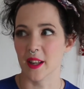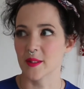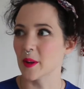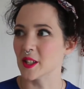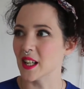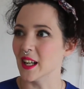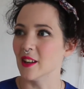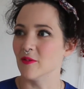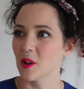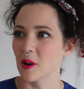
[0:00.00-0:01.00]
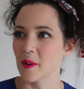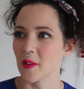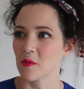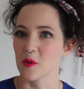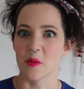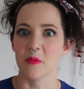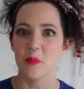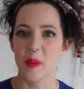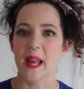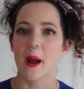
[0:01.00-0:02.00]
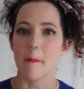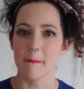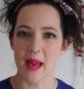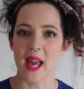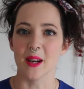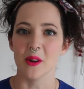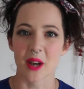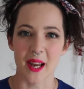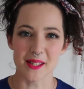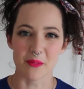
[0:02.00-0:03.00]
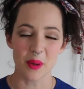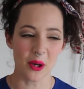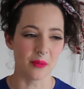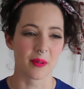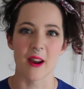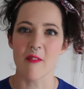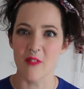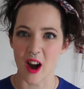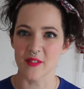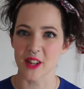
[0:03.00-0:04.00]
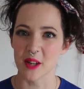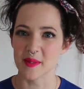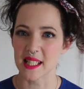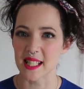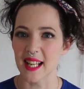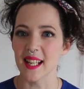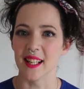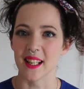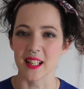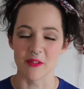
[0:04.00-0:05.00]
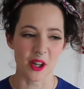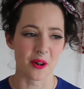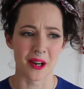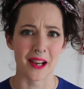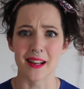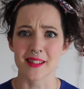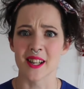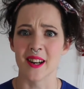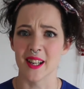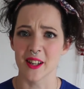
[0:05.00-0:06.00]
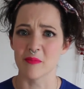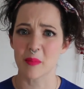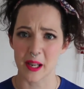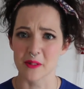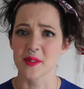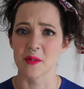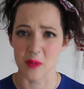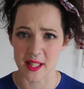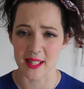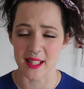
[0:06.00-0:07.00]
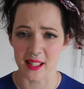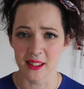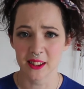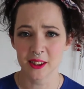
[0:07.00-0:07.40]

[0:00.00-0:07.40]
especially if you're with a group of big men who like to poop like 5 times a day and are living on like a diet of pickles and whiskey.